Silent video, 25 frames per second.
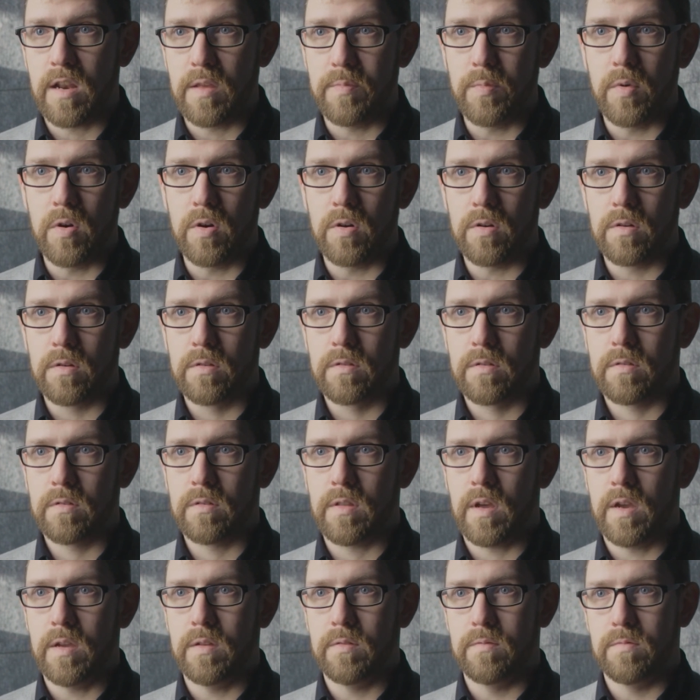anymore.
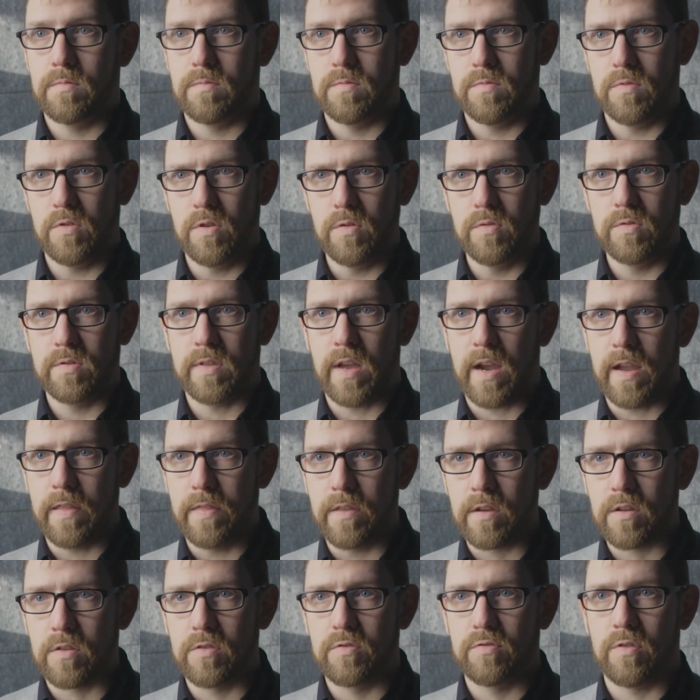They use that in
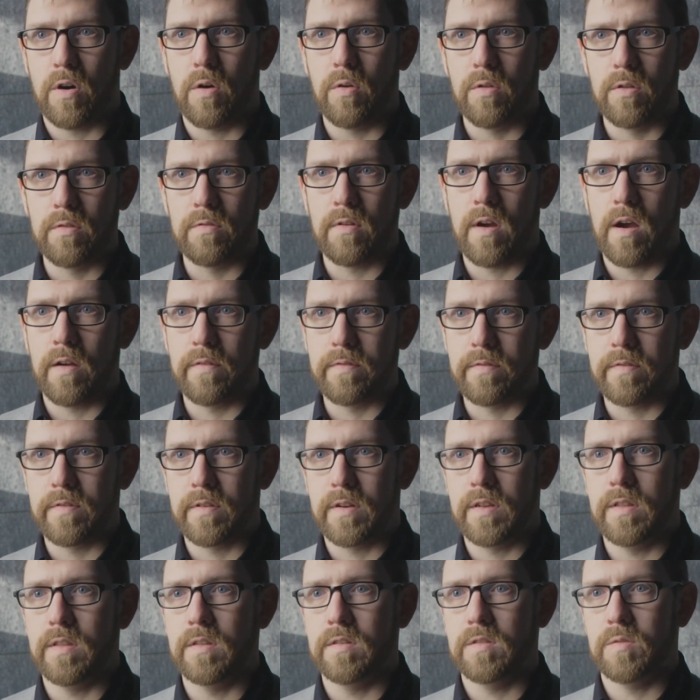the controller rather
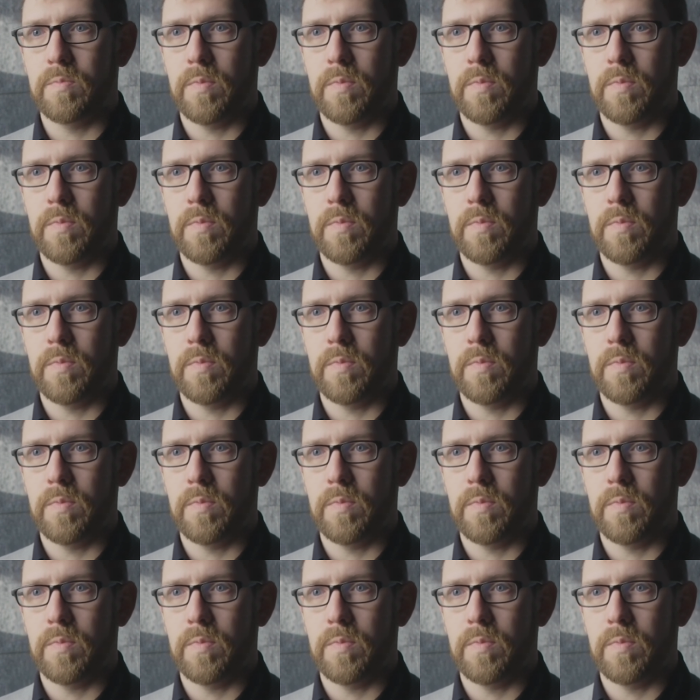than in the